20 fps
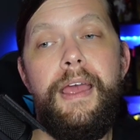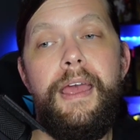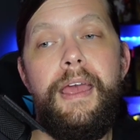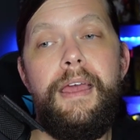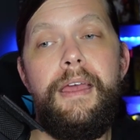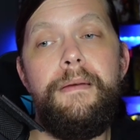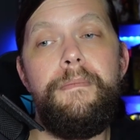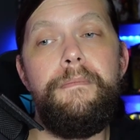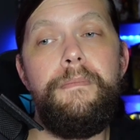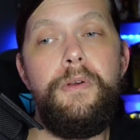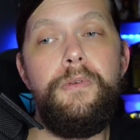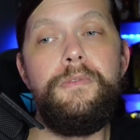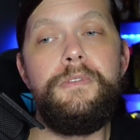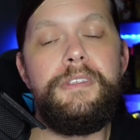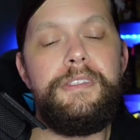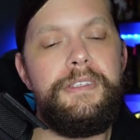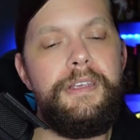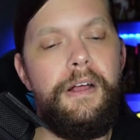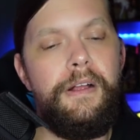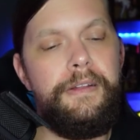a
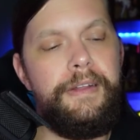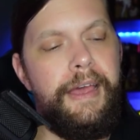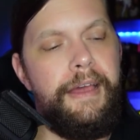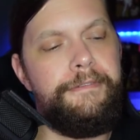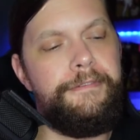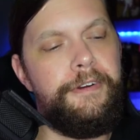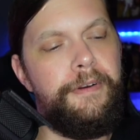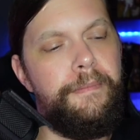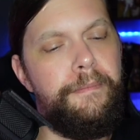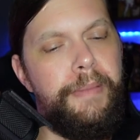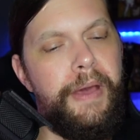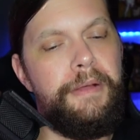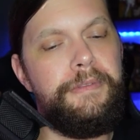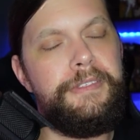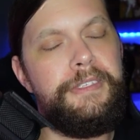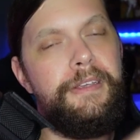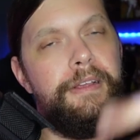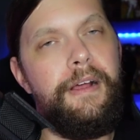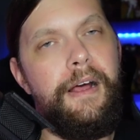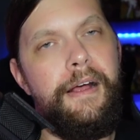moonsault after
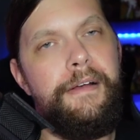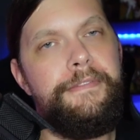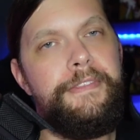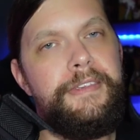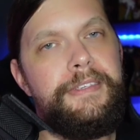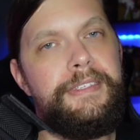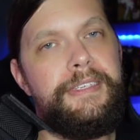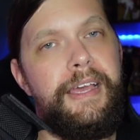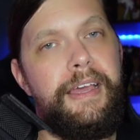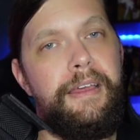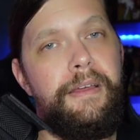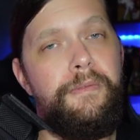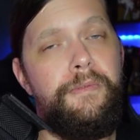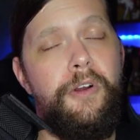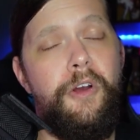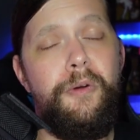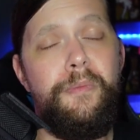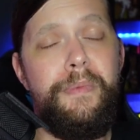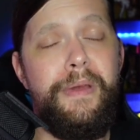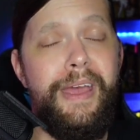bouncing off the second
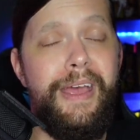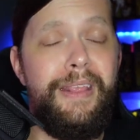rope,